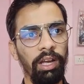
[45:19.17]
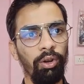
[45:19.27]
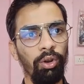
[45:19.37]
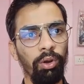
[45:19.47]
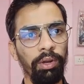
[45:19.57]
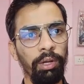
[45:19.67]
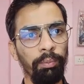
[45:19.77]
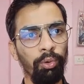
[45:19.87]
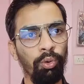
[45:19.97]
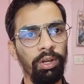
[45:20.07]
analog
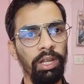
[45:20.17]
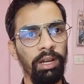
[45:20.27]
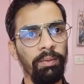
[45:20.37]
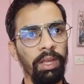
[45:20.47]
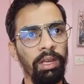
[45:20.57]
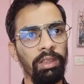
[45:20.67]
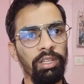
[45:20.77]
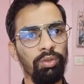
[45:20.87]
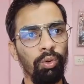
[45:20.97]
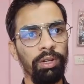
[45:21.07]
input, then
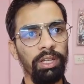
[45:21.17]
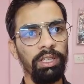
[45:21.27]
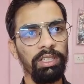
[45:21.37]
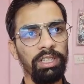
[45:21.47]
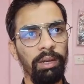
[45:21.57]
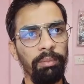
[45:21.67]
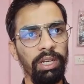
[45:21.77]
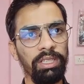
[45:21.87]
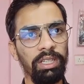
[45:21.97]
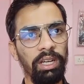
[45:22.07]
this voltage, this
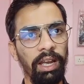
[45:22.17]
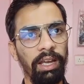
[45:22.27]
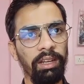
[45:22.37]
temperature,